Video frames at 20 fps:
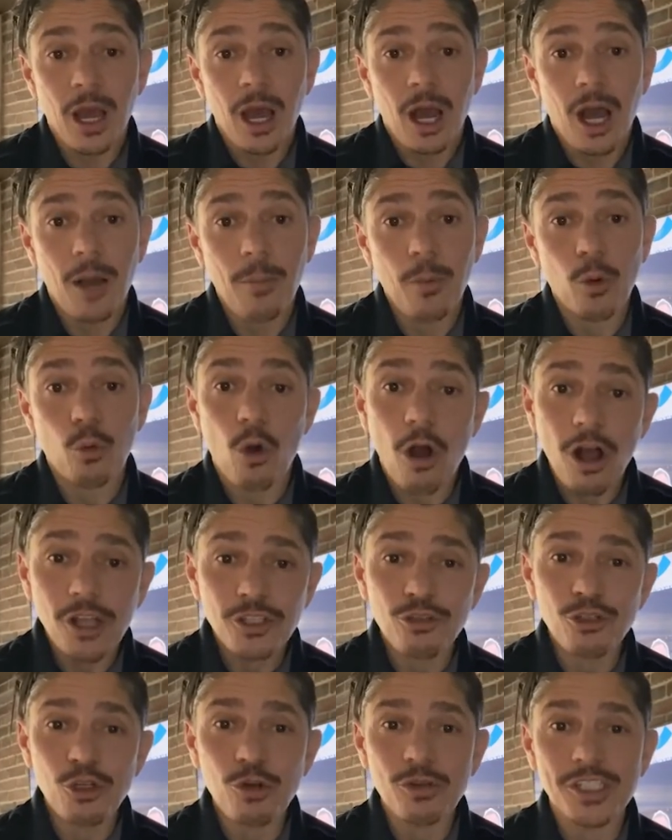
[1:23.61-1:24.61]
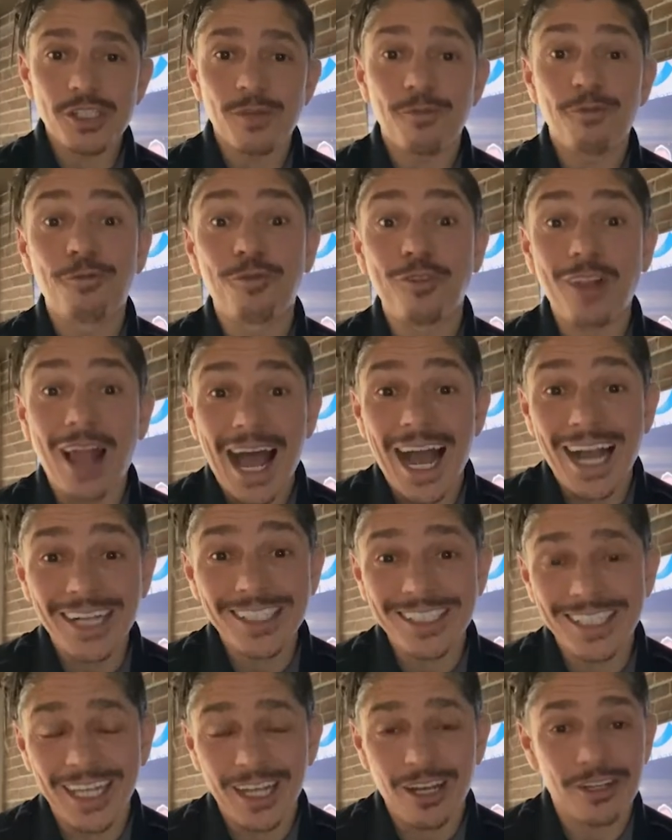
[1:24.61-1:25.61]
Um, we're also doing some flash
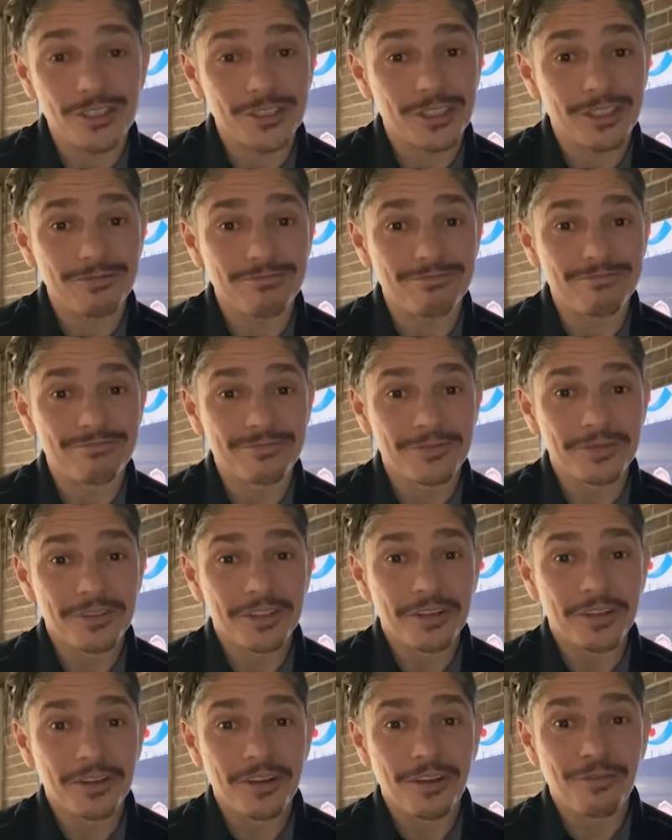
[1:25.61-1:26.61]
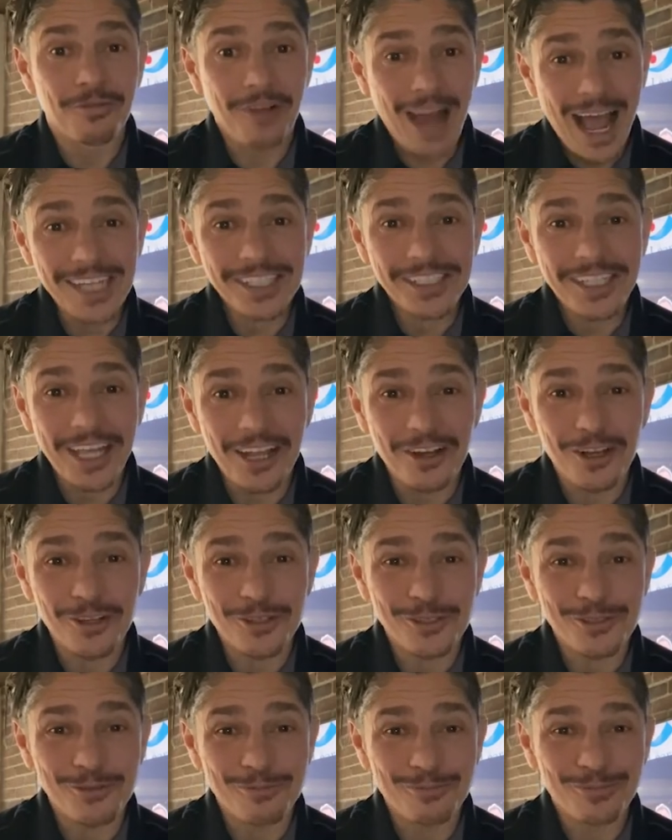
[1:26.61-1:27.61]
sales, and flash
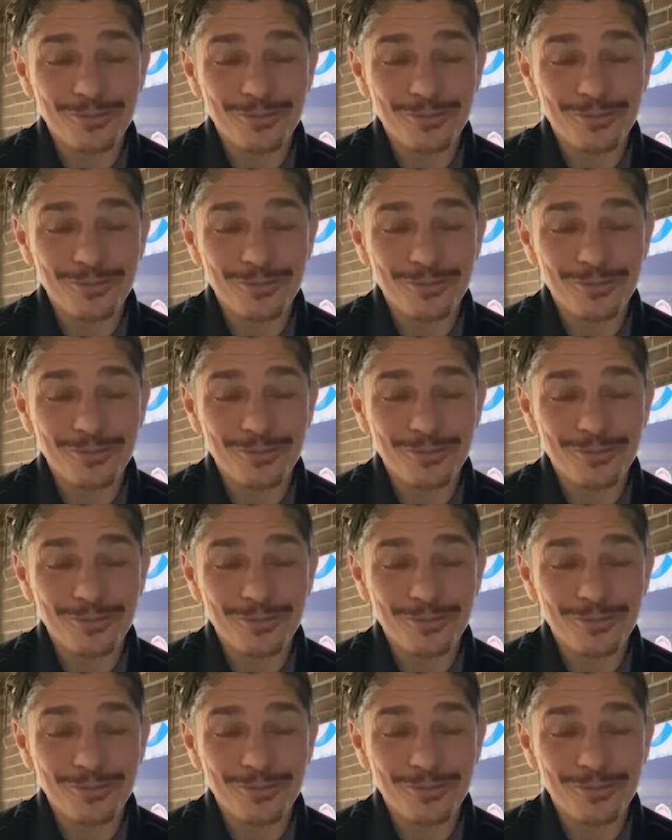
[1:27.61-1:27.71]
sales,